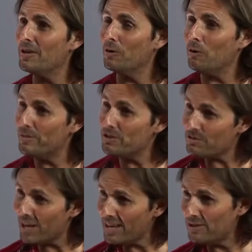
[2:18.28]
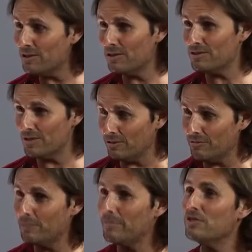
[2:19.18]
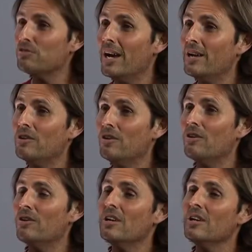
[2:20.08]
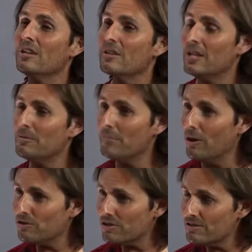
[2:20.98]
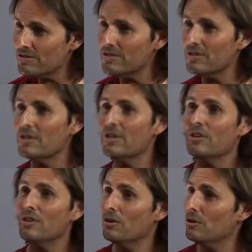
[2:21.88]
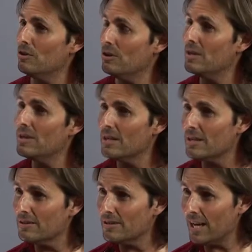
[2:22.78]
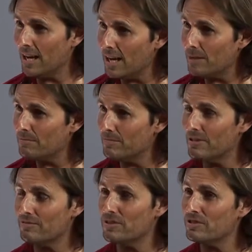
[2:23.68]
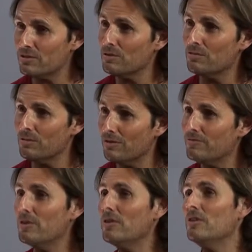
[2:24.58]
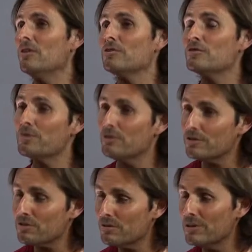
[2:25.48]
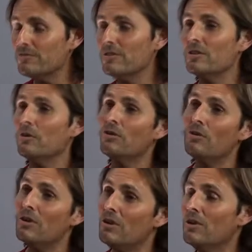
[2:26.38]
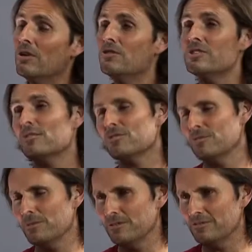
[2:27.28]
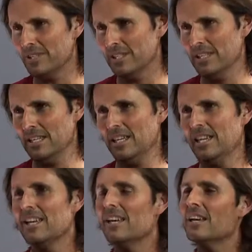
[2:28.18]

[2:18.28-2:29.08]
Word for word: or betray herself, betray her emotions, her um, physical welfare, her spiritual welfare, or mm-hmm. her sexual welfare. Mm-hmm.